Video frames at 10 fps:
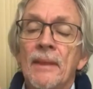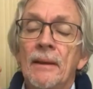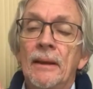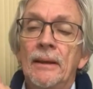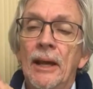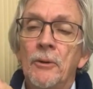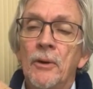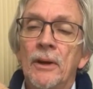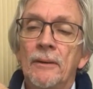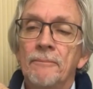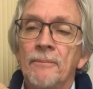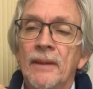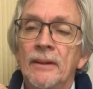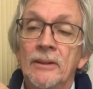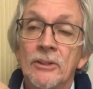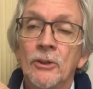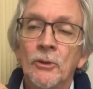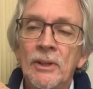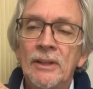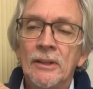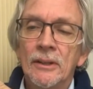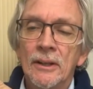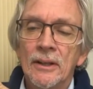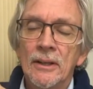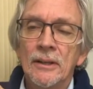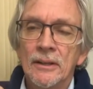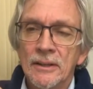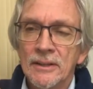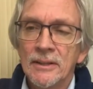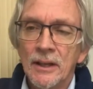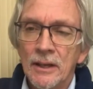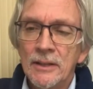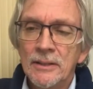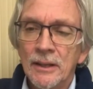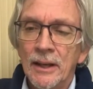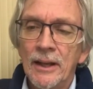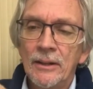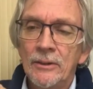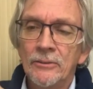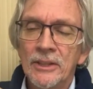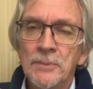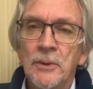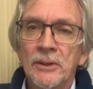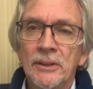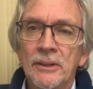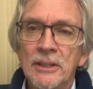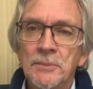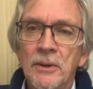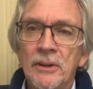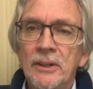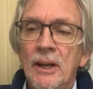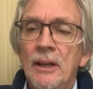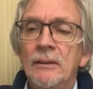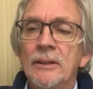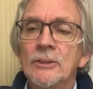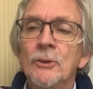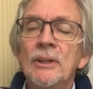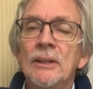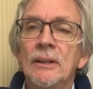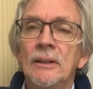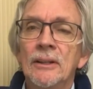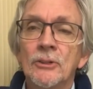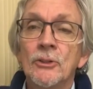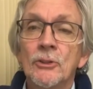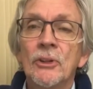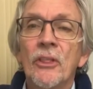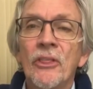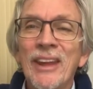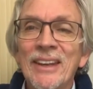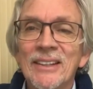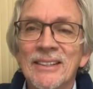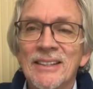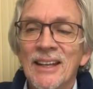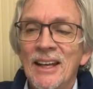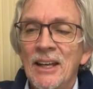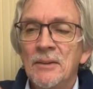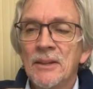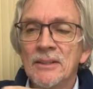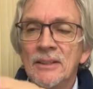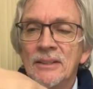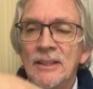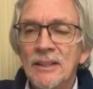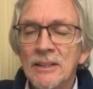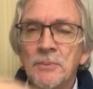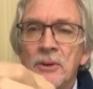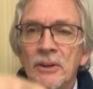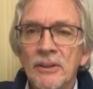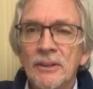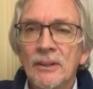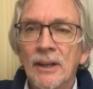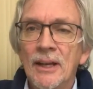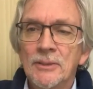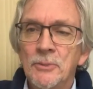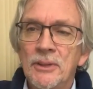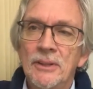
Now, there's not only the size, the length of this part and this part, there's also the thickness, because you see this part, as with this